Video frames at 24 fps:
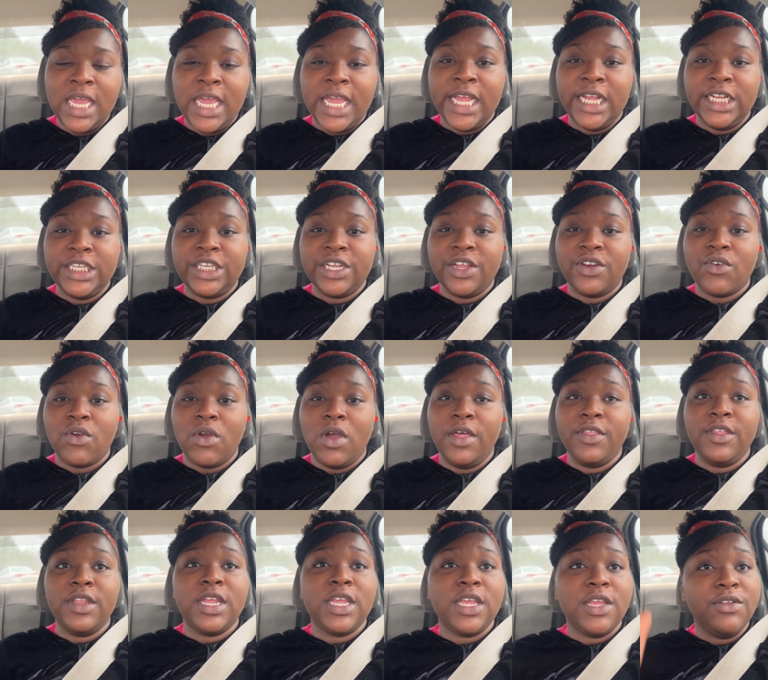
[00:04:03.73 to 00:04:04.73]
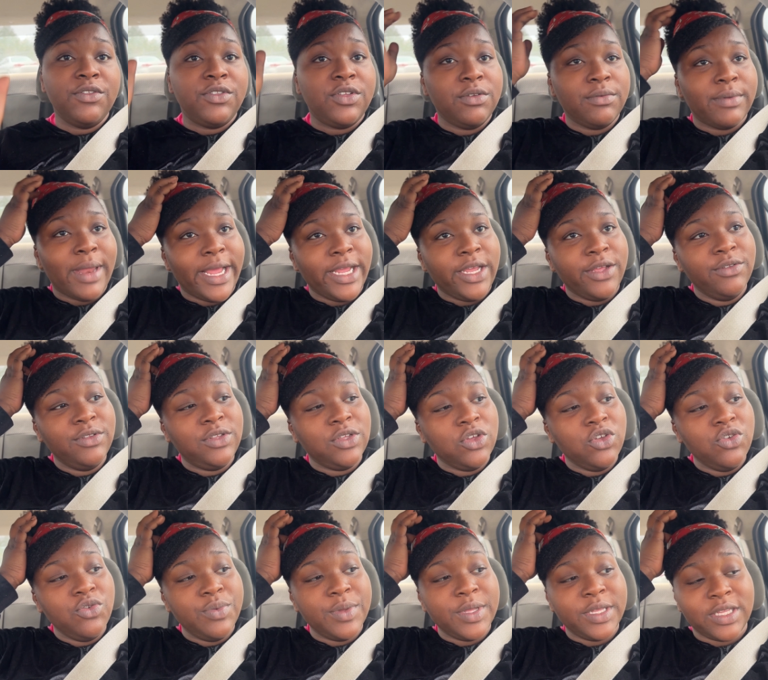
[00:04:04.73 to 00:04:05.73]
in general other than YouTube. Like
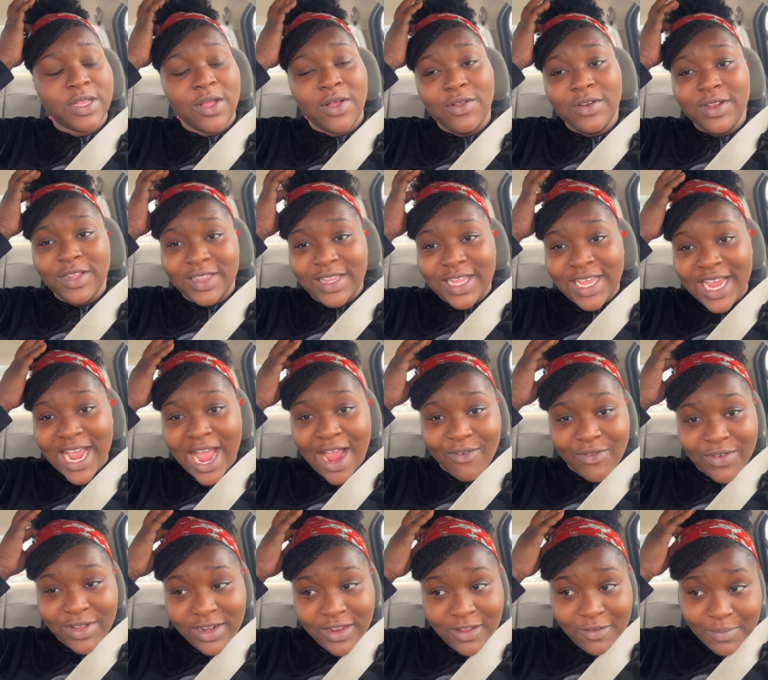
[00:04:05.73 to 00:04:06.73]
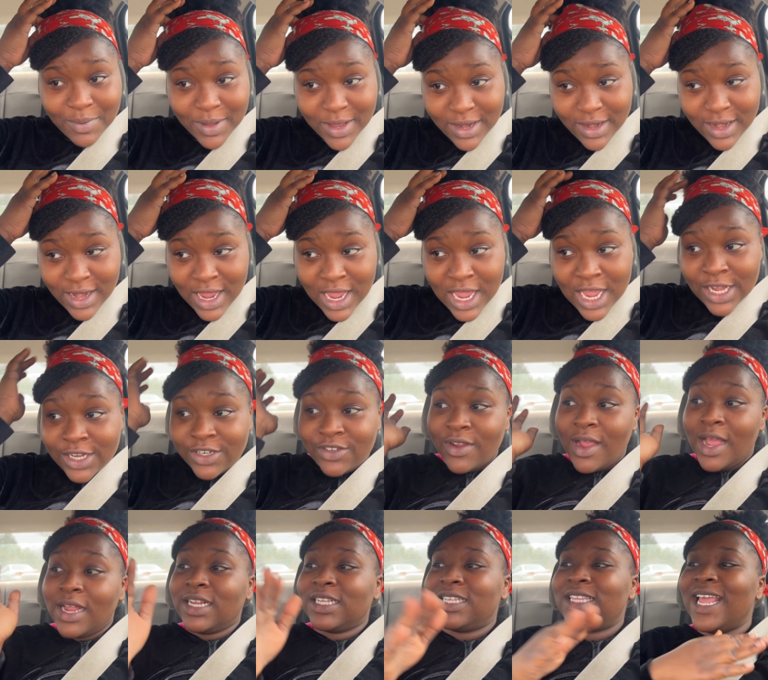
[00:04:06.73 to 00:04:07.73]
YouTube is the only thing I've really been
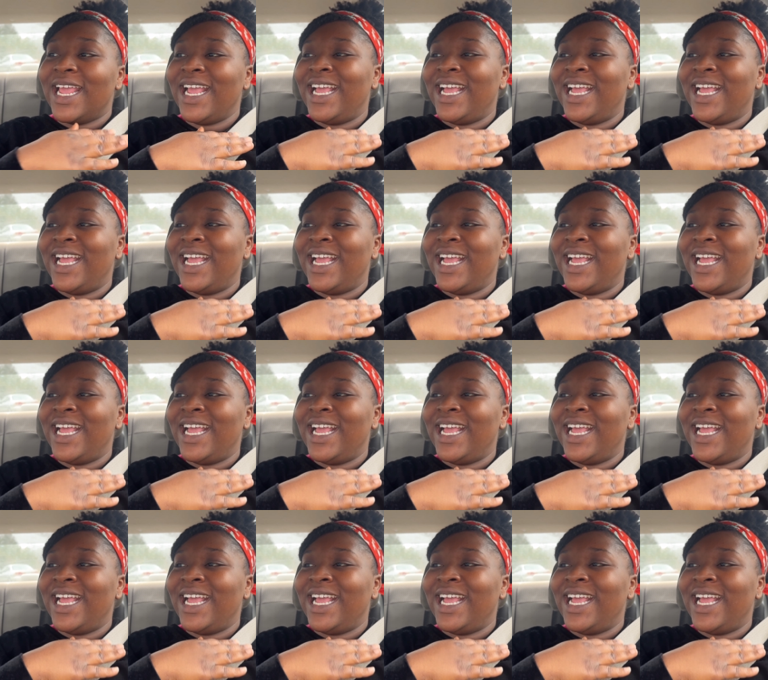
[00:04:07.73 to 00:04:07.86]
trying to stay